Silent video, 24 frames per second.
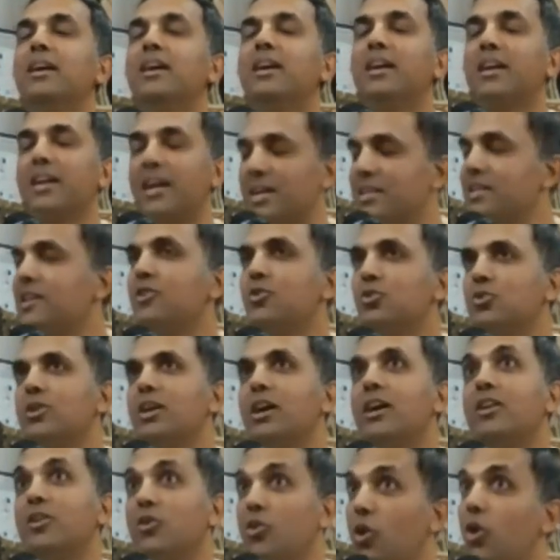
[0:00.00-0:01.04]
uh, Radha
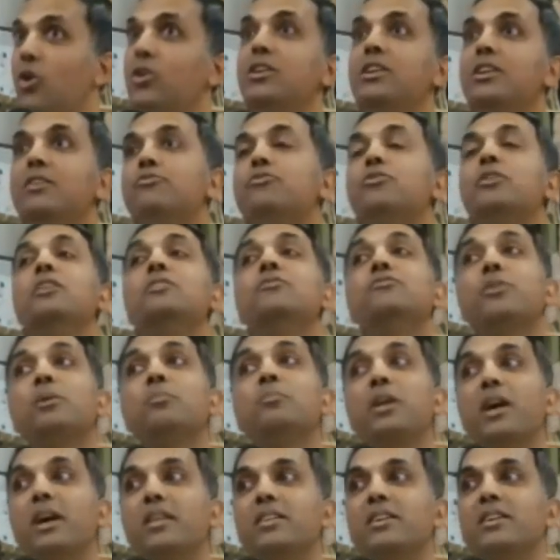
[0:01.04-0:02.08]
Kunda are non-different
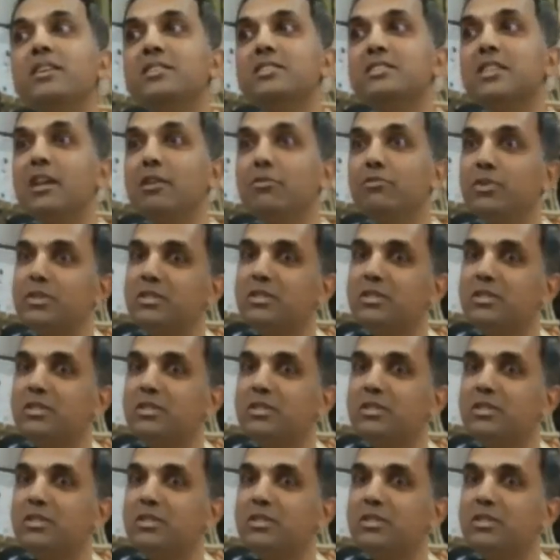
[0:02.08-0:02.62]
from Radha herself.